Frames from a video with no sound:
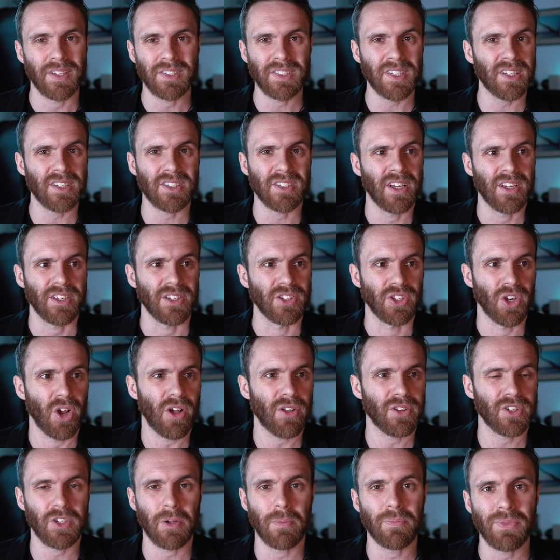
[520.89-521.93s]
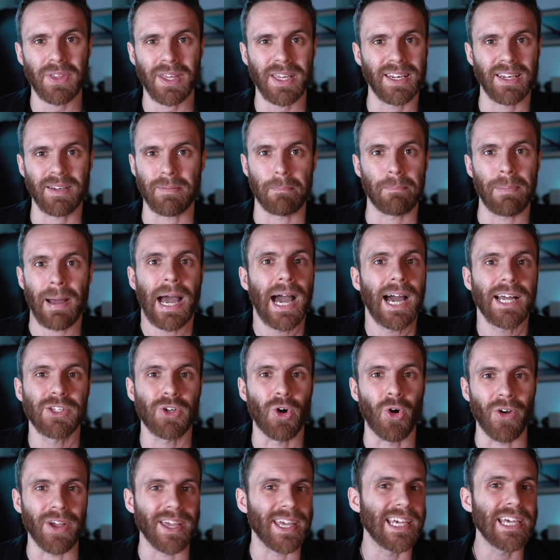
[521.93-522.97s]
This is not something bad
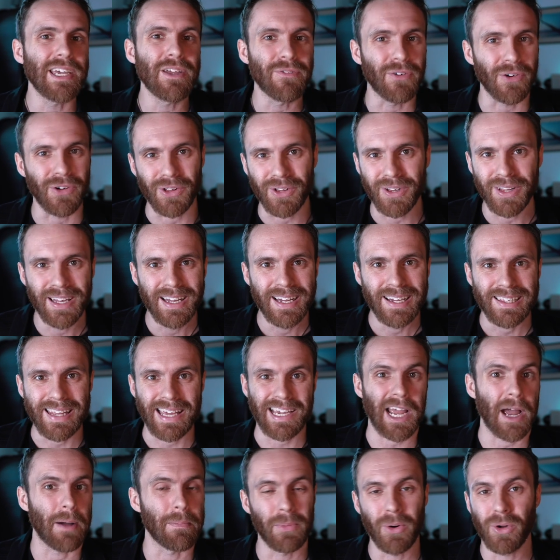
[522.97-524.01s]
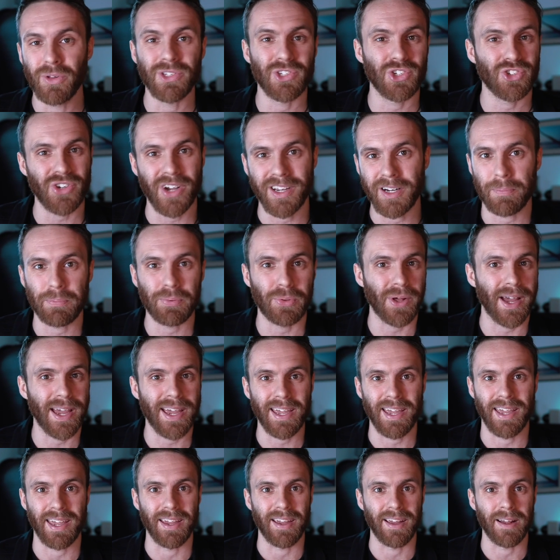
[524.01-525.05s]
or evil like Amul is trying to
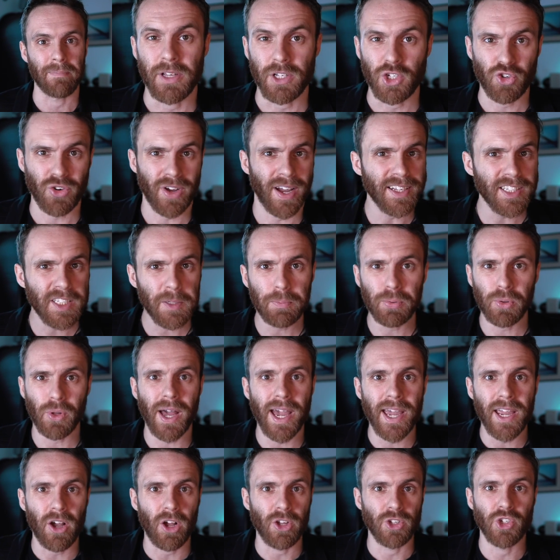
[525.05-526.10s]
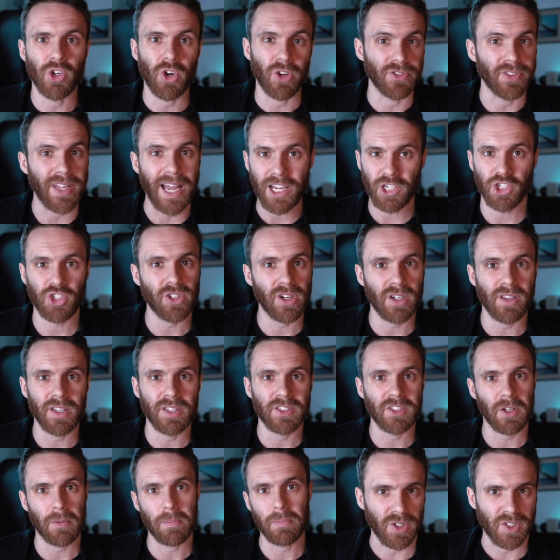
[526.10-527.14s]
play here. They're trying to play on your
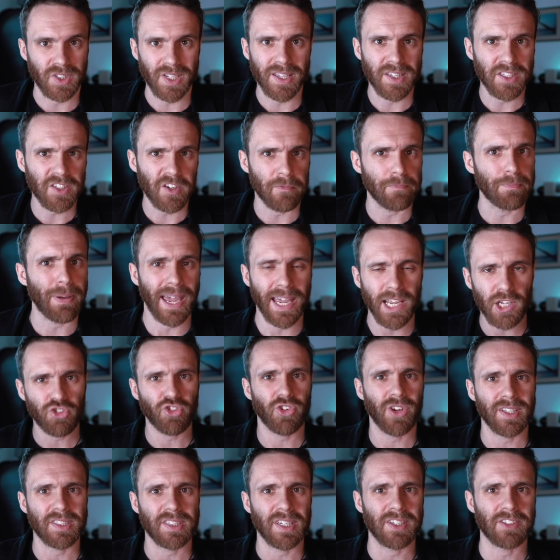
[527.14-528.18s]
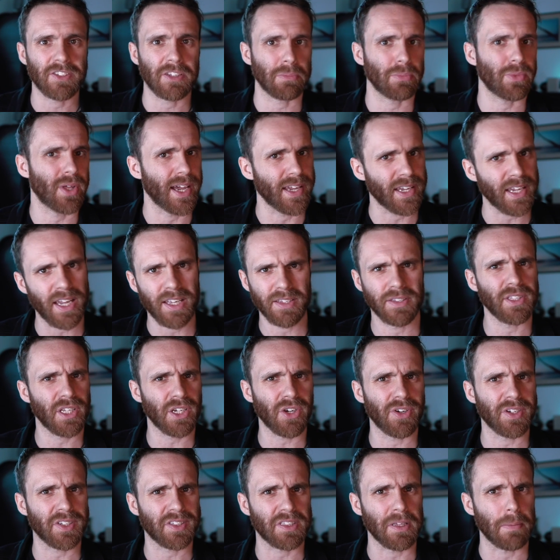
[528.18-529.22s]
nationalism, your sense of patriotism, like
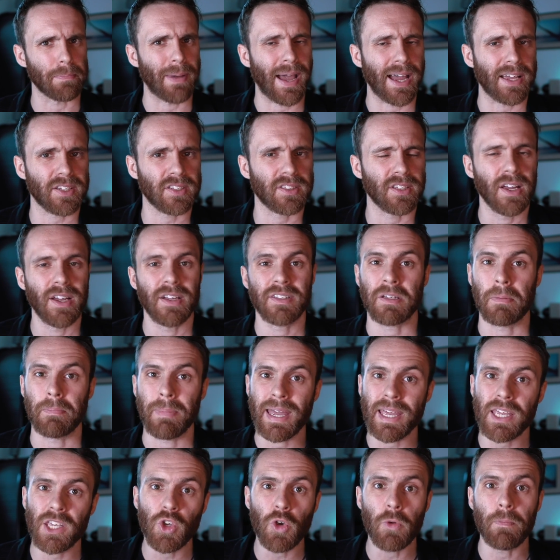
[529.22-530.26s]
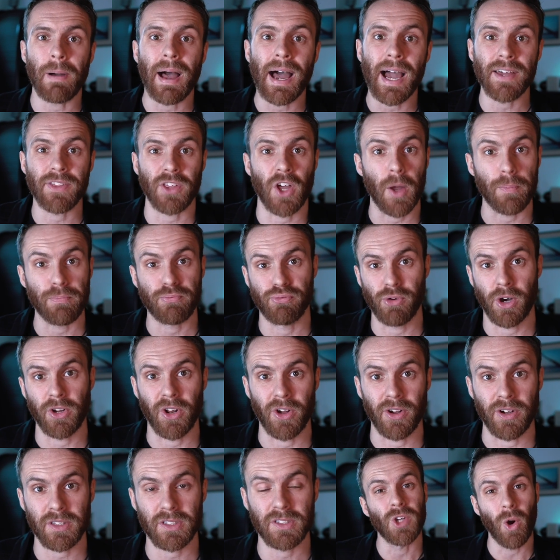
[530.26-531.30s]
India is the best, to make you buy their
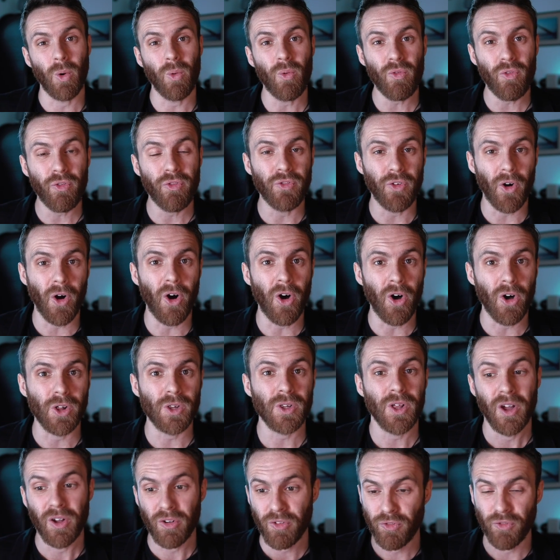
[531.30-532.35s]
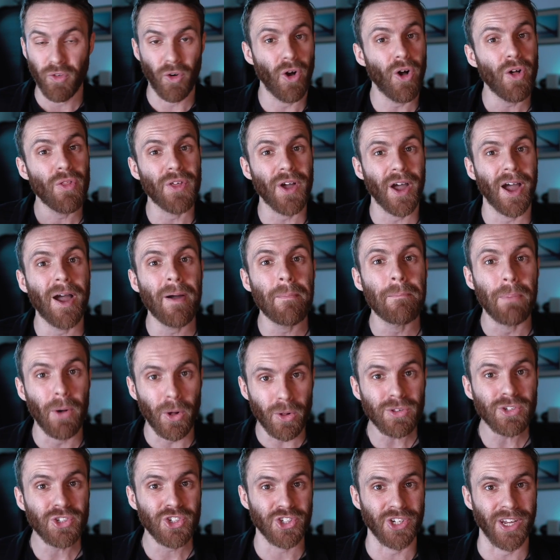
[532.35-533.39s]
product. Don't fall for their
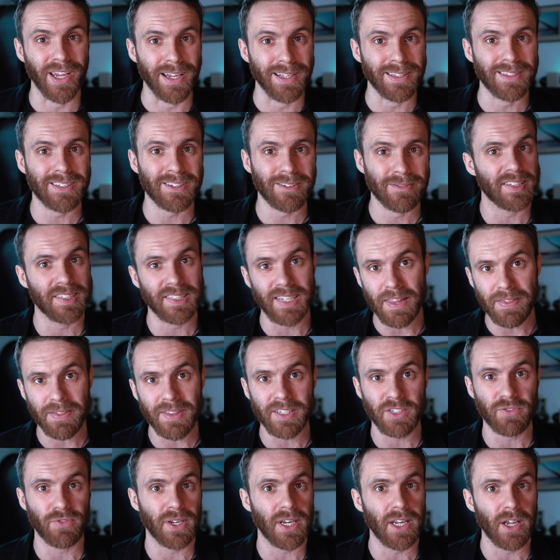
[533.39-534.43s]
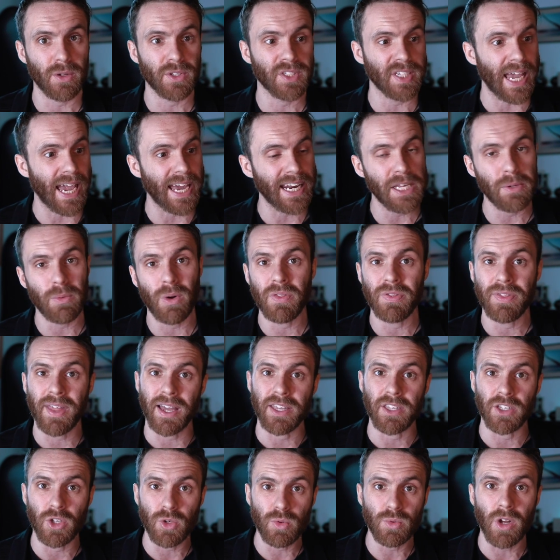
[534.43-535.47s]
bullshit. Send this video to anyone
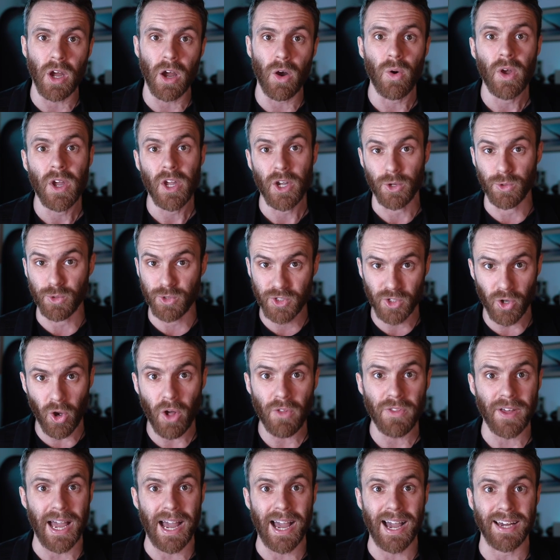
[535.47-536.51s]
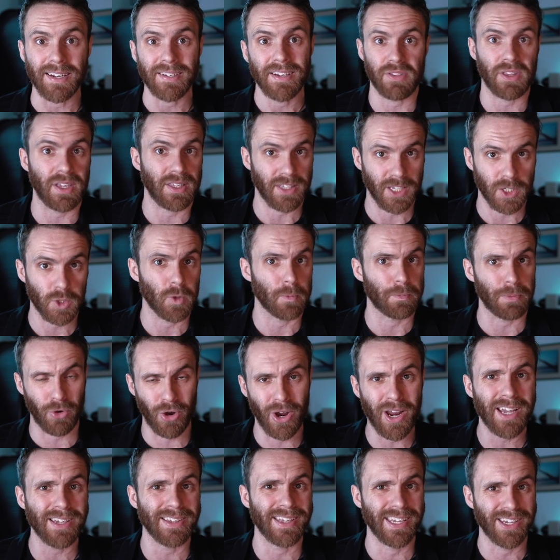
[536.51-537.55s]
that you know who saw the ad. I think this would be
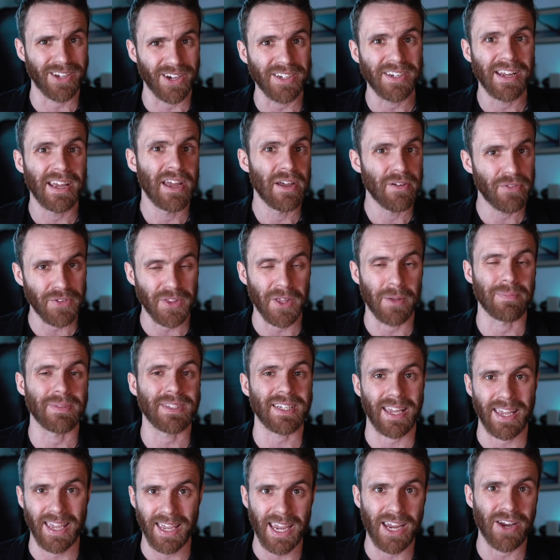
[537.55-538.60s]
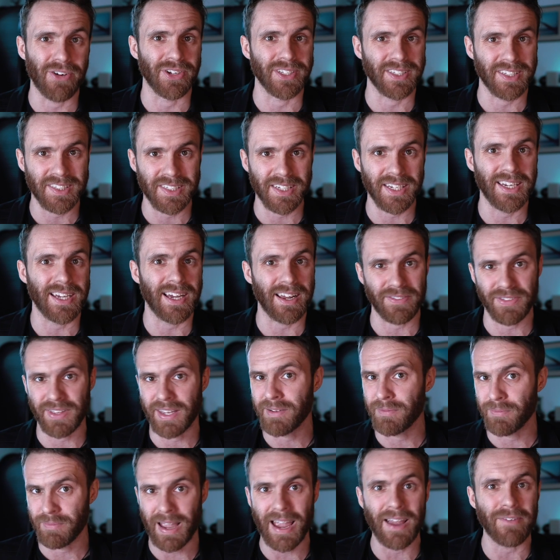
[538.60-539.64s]
really good for them to hear and see. I
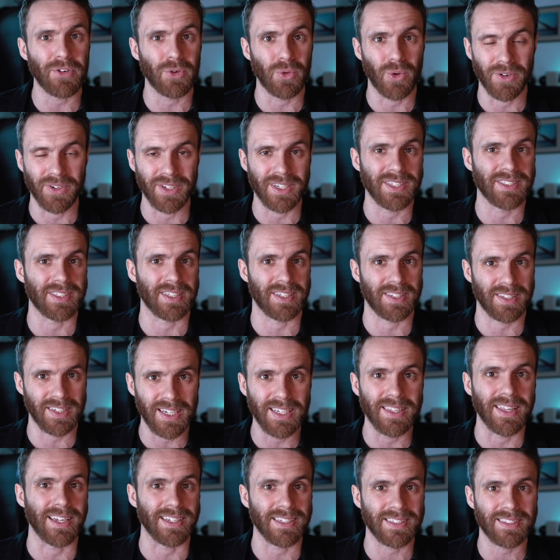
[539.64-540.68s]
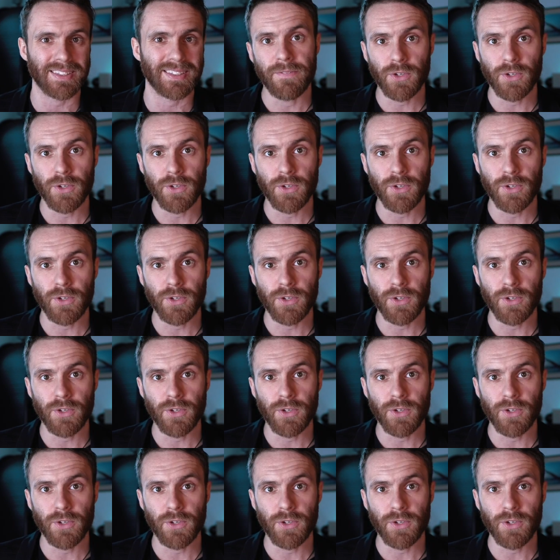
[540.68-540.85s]
think everyone needs to see this.